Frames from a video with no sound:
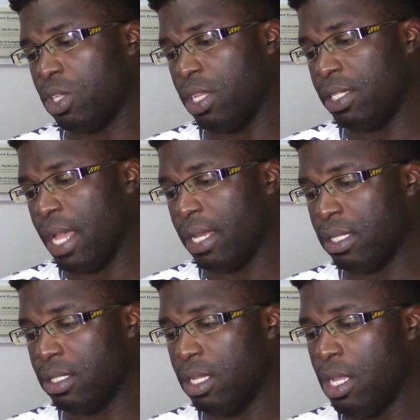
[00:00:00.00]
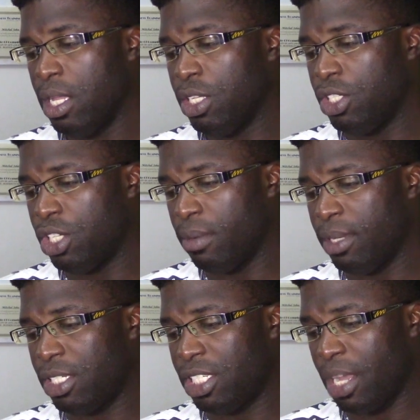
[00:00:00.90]
entitled
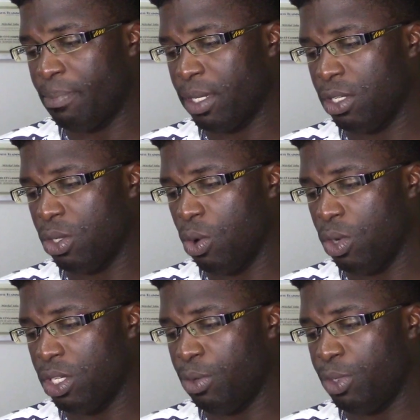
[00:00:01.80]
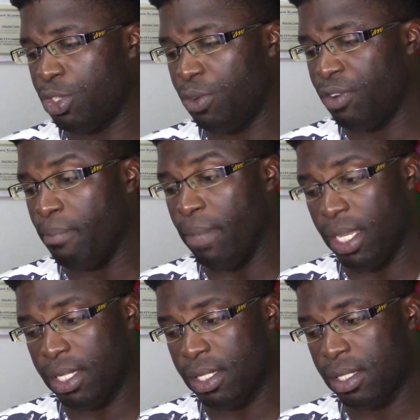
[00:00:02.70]
German Shepherd Golden Retriever
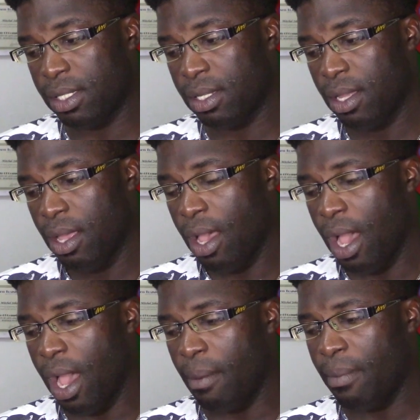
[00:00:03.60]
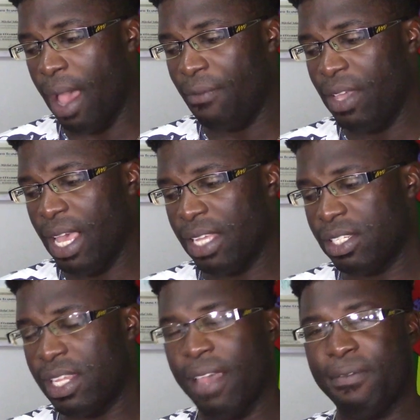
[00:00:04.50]
Mix. I think
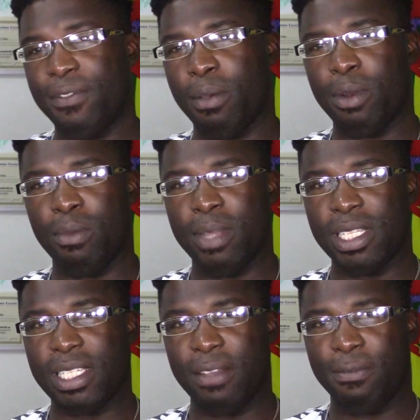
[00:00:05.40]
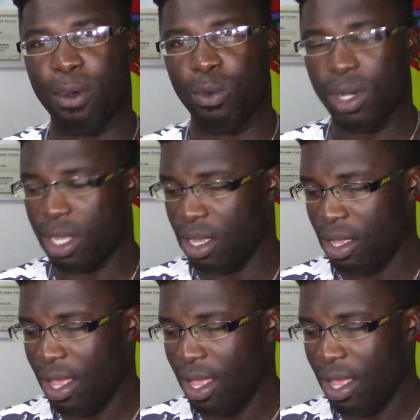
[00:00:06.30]
SFW means safe for work.